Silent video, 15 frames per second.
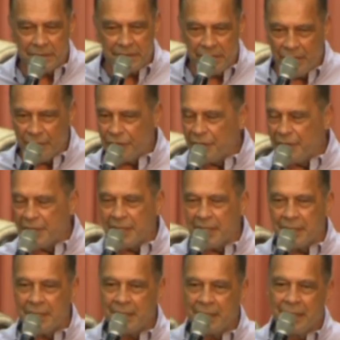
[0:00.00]

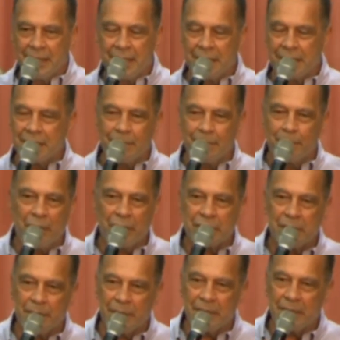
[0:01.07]
nothing is
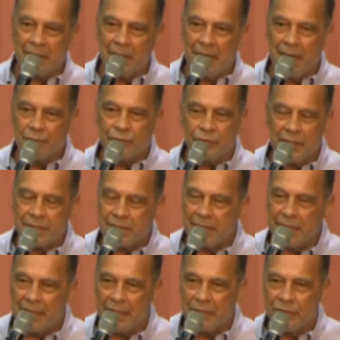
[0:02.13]
impossible. I'm
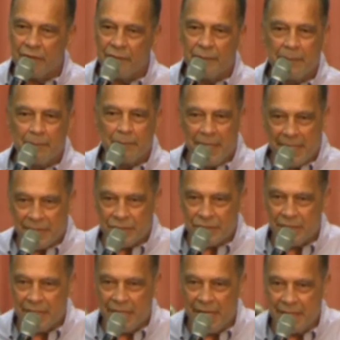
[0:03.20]
trusting that you have been
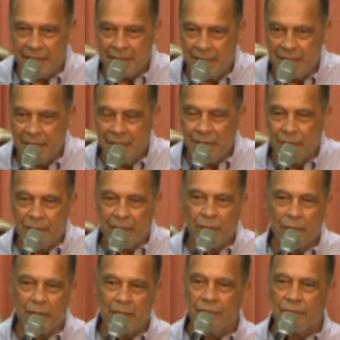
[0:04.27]
blessed tonight with the
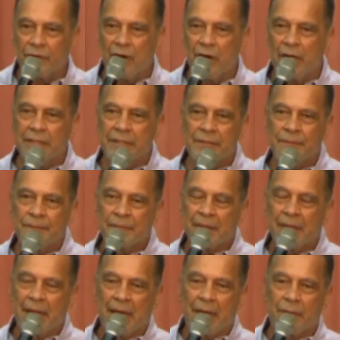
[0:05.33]
word of God,
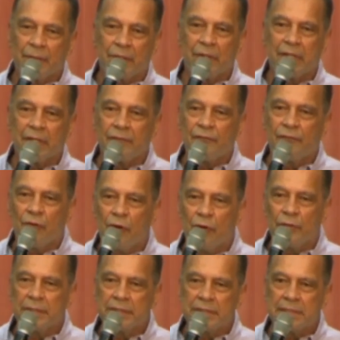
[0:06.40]
and we're looking
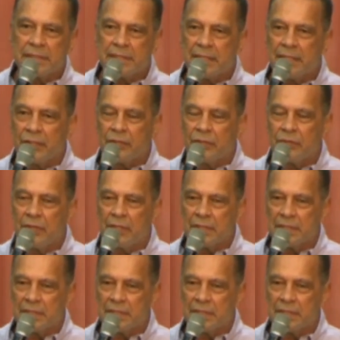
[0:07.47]
forward to seeing you